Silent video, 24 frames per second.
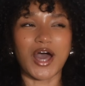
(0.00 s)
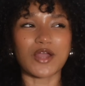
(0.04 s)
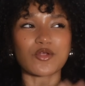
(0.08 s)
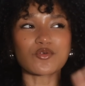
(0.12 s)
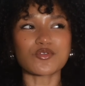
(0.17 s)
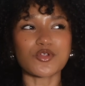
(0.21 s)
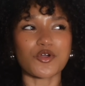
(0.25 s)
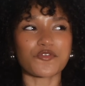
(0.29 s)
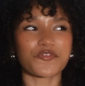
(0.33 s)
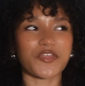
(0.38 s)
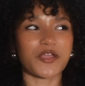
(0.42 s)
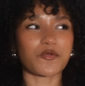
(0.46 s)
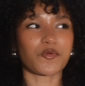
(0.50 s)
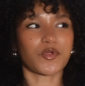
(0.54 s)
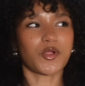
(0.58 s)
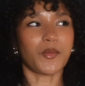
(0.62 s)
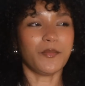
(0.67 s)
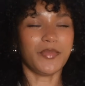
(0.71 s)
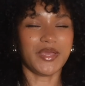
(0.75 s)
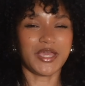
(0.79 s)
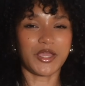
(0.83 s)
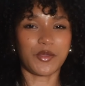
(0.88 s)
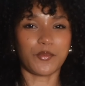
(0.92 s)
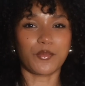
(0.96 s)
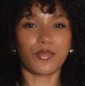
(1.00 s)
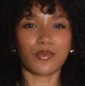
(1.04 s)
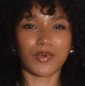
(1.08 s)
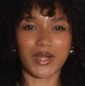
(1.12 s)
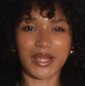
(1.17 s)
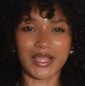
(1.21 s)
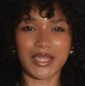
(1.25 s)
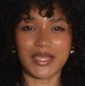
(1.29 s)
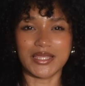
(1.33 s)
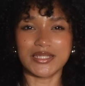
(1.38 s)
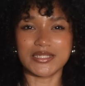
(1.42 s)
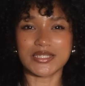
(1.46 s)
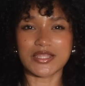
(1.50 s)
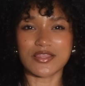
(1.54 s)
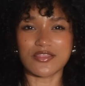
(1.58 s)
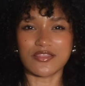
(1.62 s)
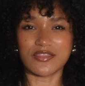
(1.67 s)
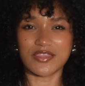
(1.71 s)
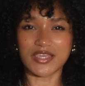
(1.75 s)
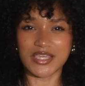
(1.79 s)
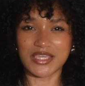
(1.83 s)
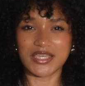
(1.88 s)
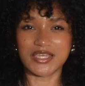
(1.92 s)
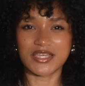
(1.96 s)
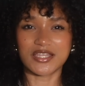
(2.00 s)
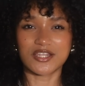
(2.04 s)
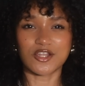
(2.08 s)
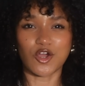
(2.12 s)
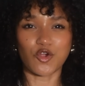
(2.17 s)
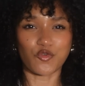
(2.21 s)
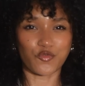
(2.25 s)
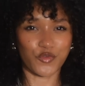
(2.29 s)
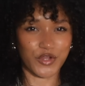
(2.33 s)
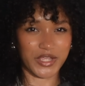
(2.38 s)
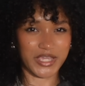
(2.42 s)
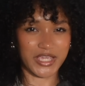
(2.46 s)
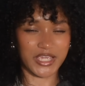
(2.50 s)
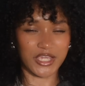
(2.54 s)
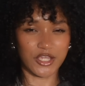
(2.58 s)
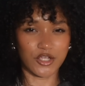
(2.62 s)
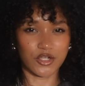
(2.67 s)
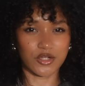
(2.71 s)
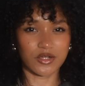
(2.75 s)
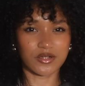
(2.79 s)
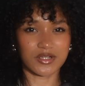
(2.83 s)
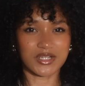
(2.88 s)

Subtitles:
I don't know if they were a big brand then over here